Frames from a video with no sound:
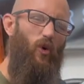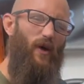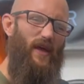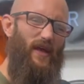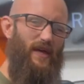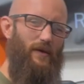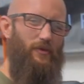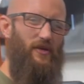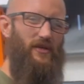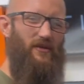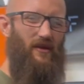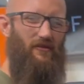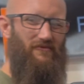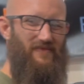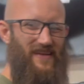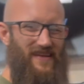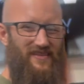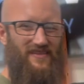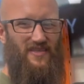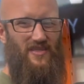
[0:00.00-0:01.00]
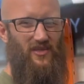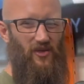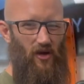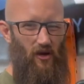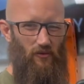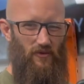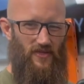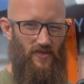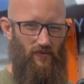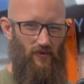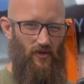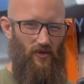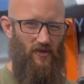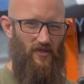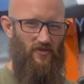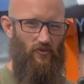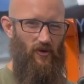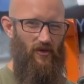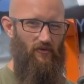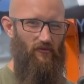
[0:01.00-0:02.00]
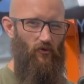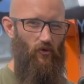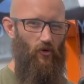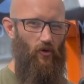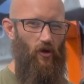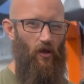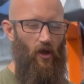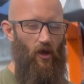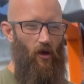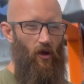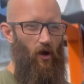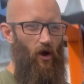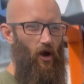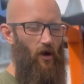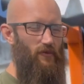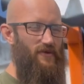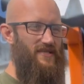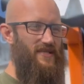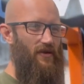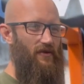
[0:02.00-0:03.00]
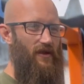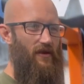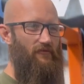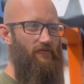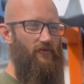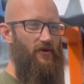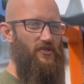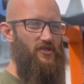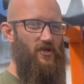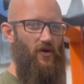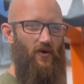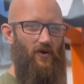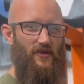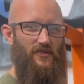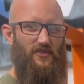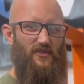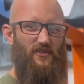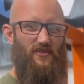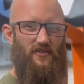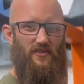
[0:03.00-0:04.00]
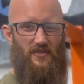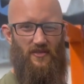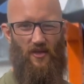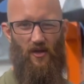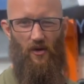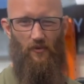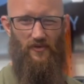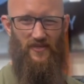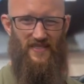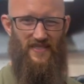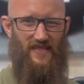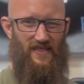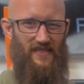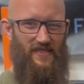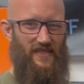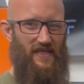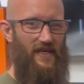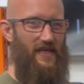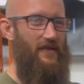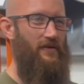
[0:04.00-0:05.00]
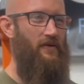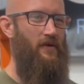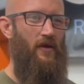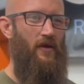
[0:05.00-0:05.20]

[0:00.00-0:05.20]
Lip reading: here, but you don't need to start with something like a 24. I would say on average, guys, you should start with a 16.